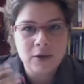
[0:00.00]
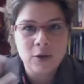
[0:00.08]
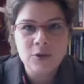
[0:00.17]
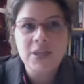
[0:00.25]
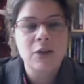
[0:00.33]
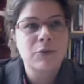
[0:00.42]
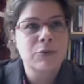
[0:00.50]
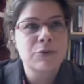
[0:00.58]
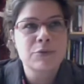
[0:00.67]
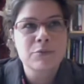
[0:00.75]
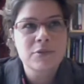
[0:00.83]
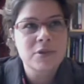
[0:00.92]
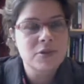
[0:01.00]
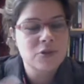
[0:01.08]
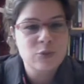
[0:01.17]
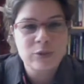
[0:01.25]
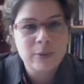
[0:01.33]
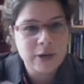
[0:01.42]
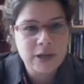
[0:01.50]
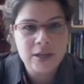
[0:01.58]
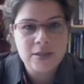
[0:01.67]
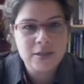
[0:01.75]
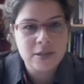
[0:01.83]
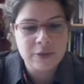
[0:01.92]
hotel rooms,
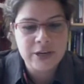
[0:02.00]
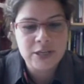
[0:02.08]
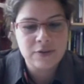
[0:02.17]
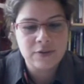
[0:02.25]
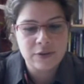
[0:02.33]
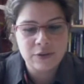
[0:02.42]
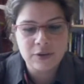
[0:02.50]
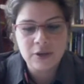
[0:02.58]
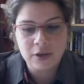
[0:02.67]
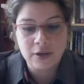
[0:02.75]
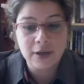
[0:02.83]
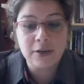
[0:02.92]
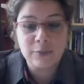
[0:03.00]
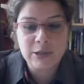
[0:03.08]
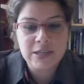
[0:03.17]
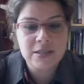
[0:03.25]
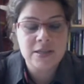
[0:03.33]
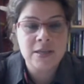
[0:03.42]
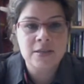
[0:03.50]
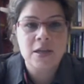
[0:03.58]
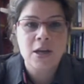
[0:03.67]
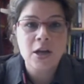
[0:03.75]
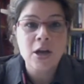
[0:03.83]
supermarkets, and a range of other kind of places as